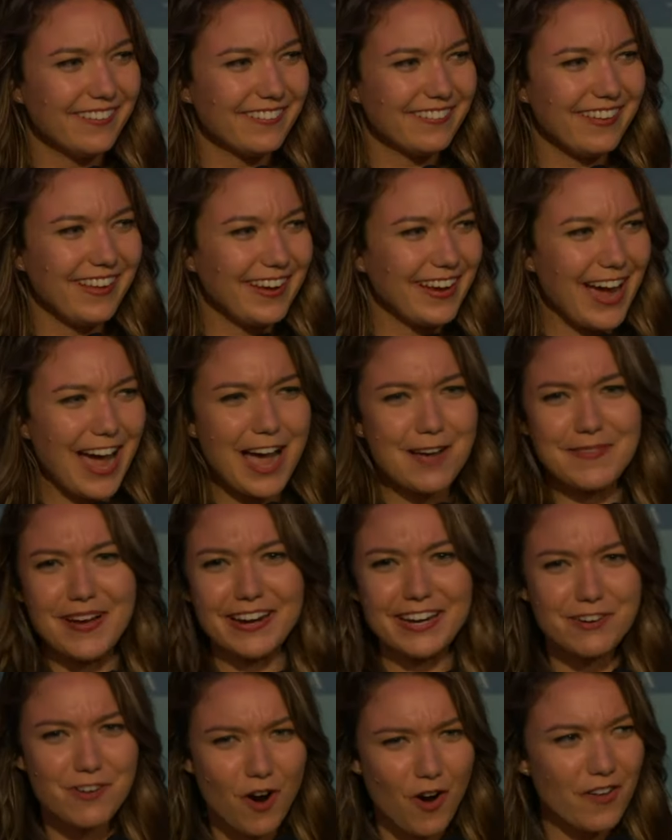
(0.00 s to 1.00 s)
Like, I'm
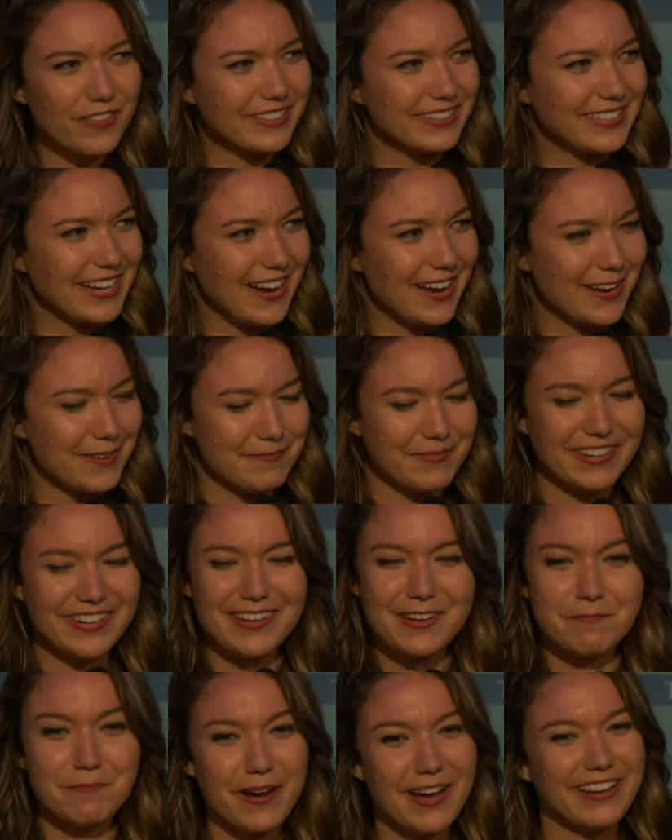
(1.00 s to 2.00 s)
out here all the time.
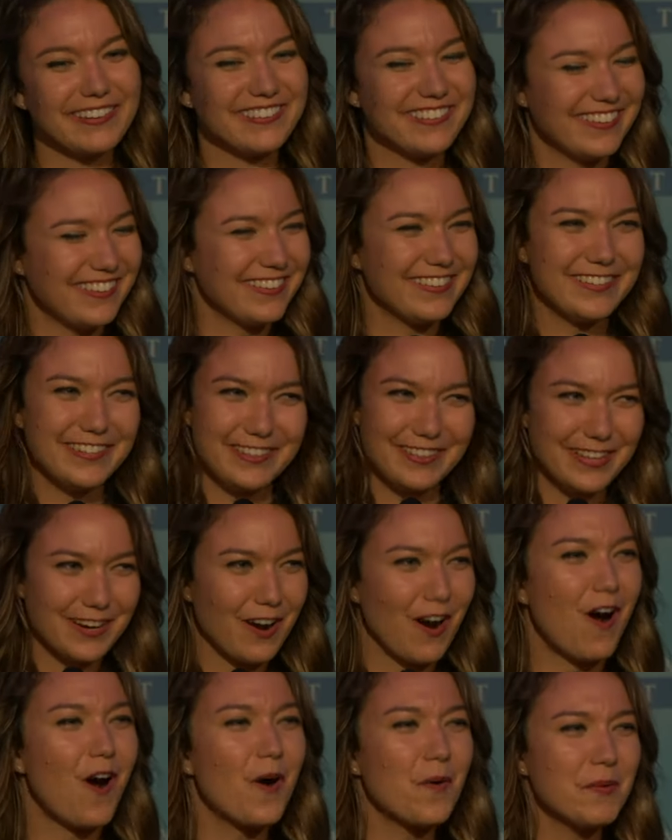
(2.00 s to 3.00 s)
But there
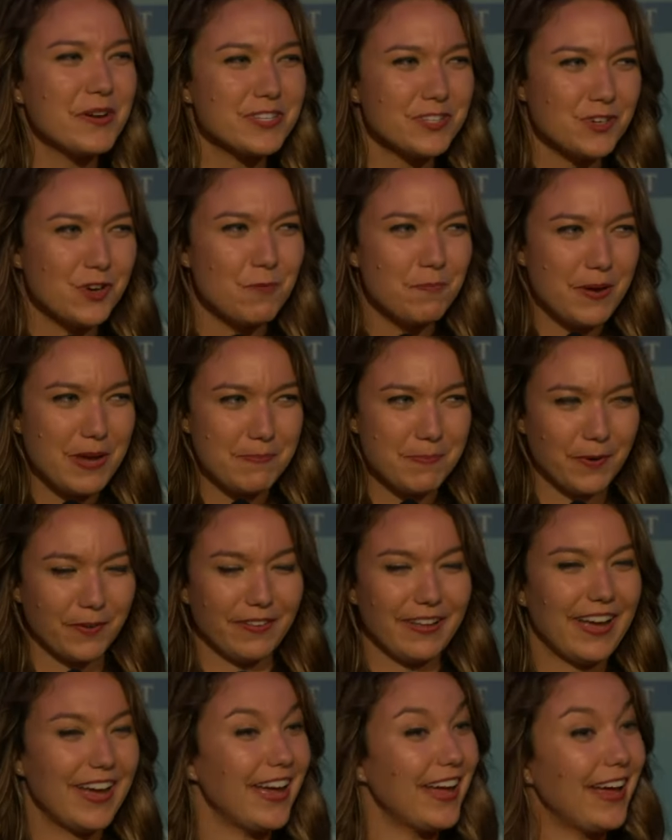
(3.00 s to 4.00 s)
are always new
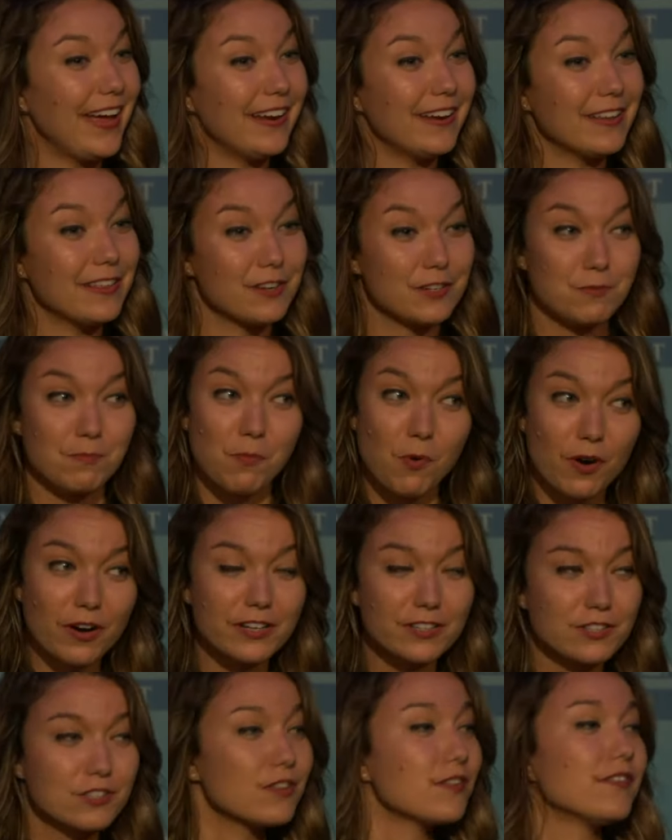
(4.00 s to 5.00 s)
people, and there's more
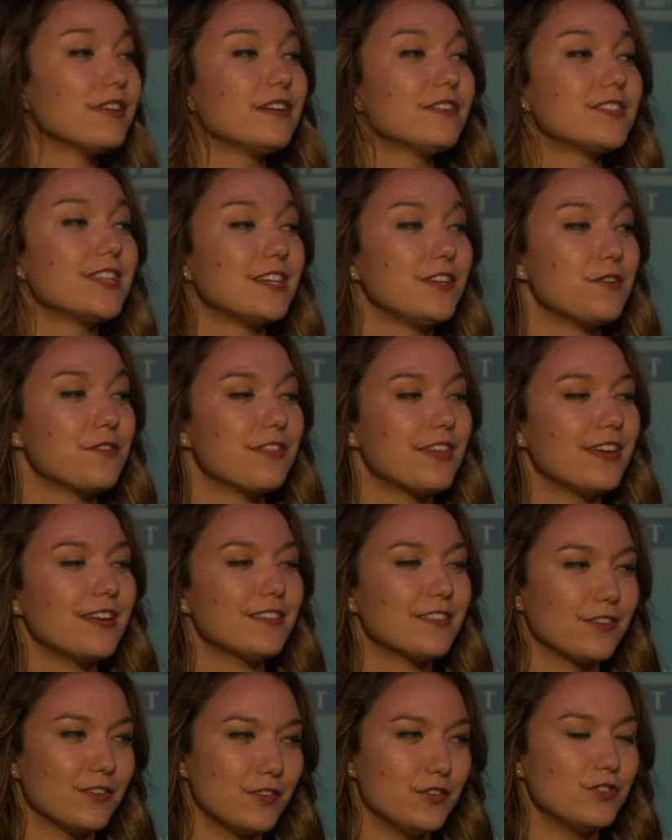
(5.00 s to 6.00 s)
conservatives than you
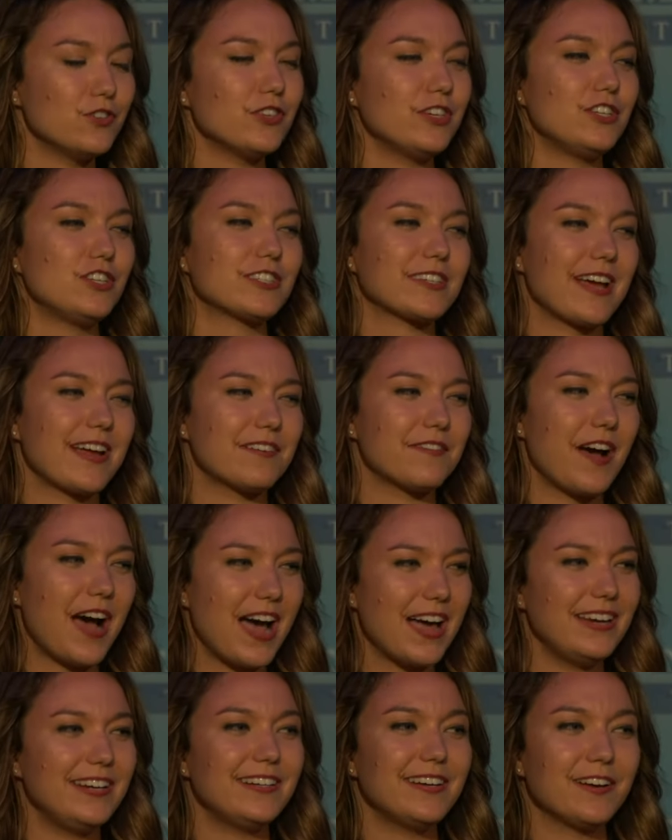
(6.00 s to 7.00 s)
think. They're usually just kind of
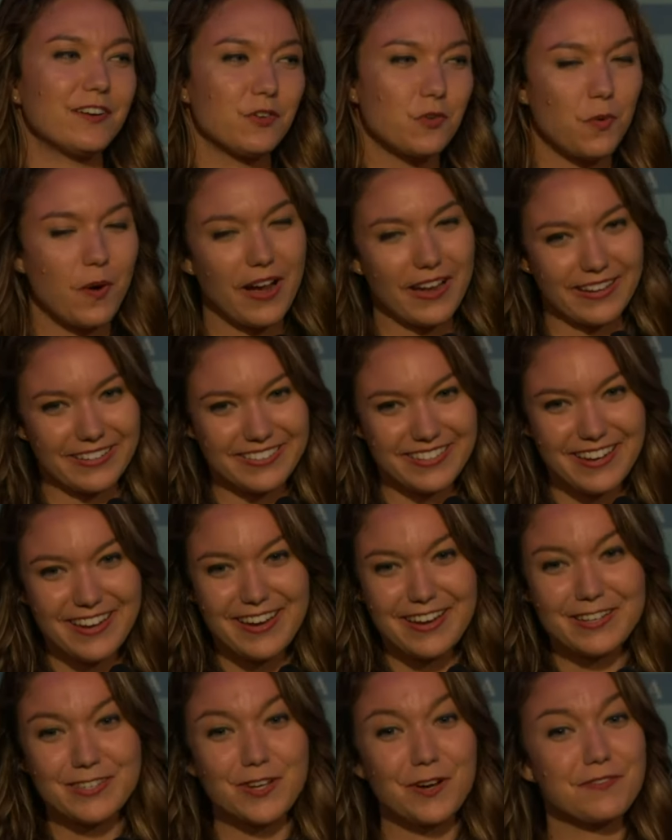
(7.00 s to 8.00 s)
hiding in quiet.
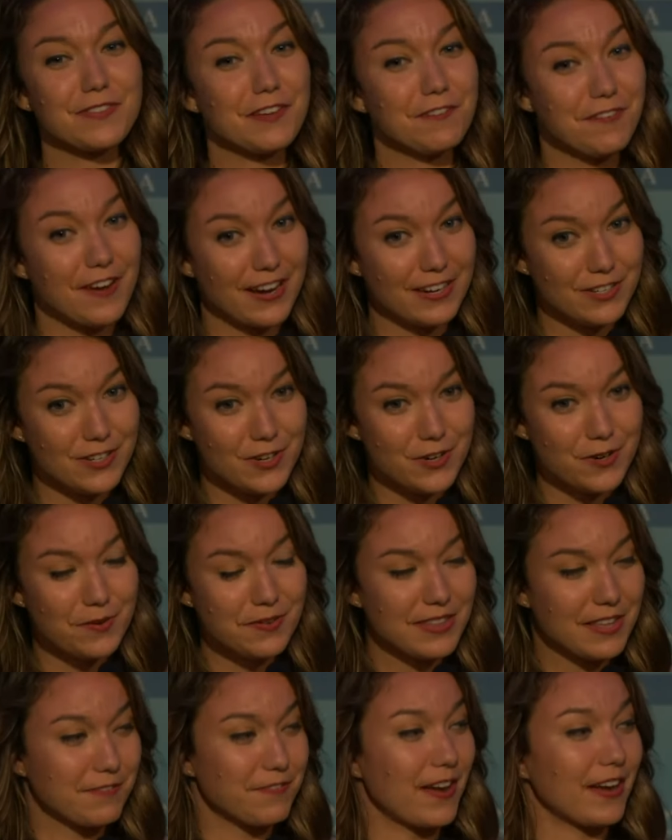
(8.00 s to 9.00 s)
So if they find you,
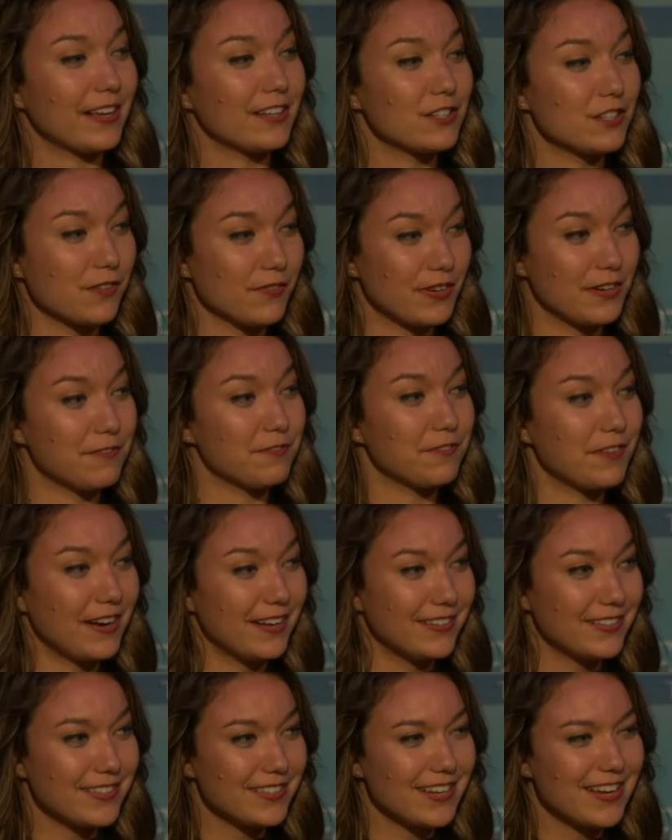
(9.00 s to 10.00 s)
they find conservative
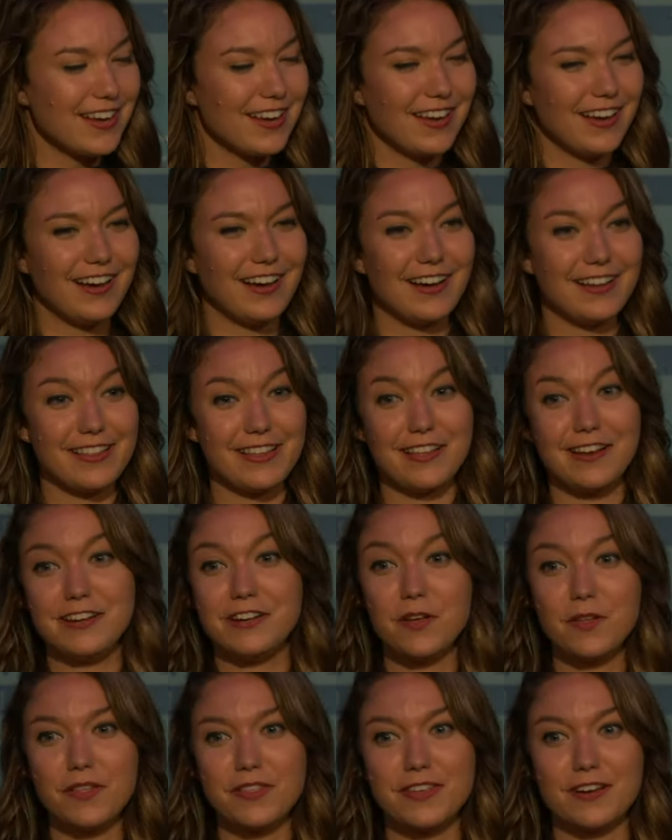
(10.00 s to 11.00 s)
friends. Uh, they
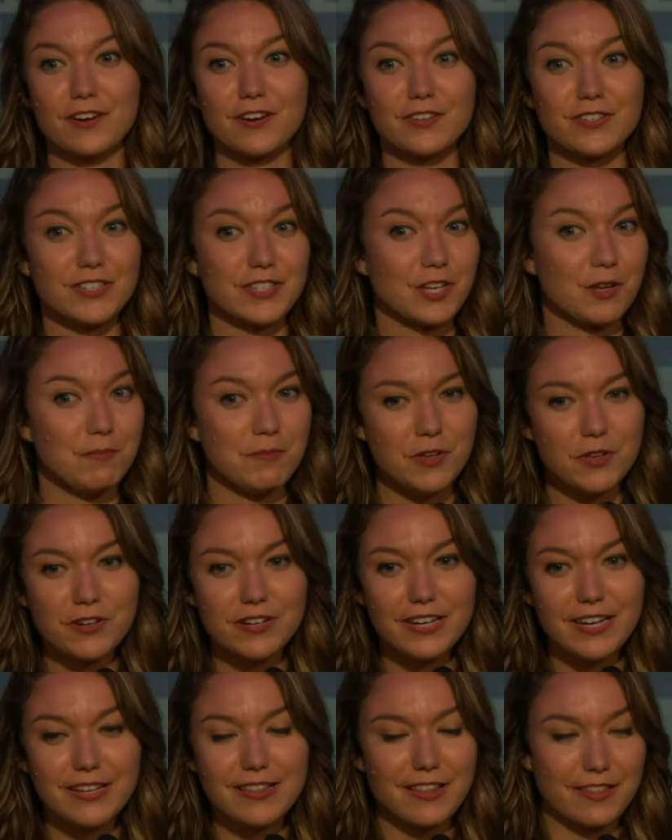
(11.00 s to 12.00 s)
know that there's
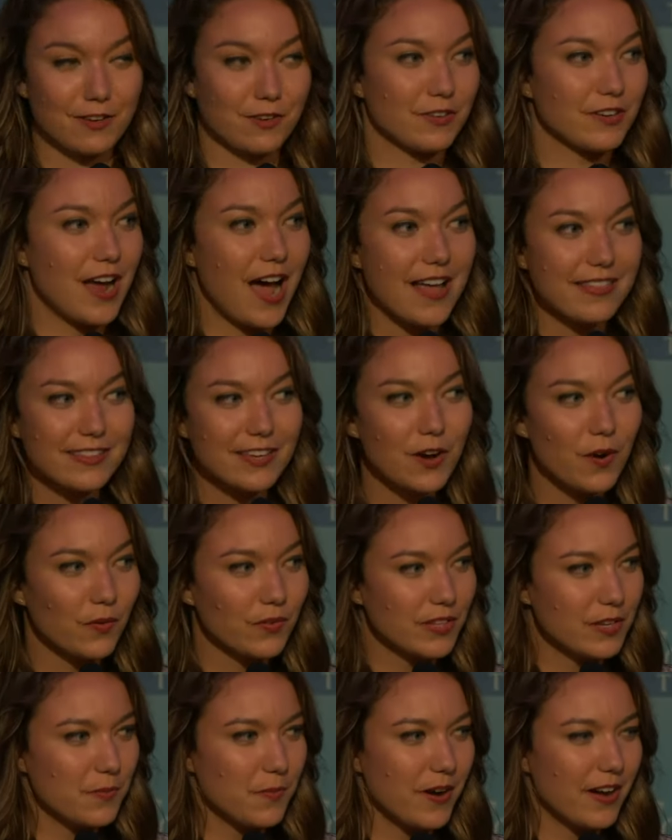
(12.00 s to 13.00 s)
community, that they're not the
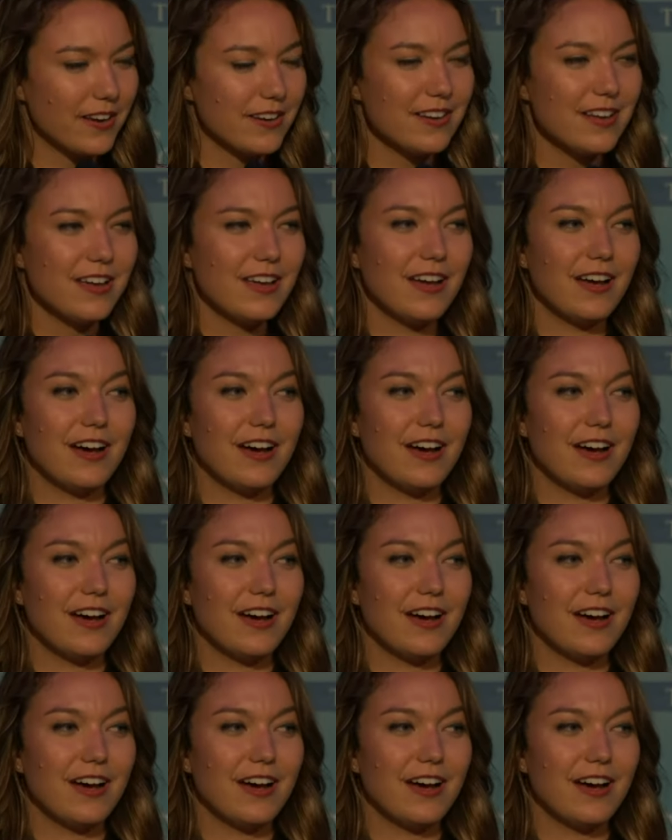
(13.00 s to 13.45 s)
only one.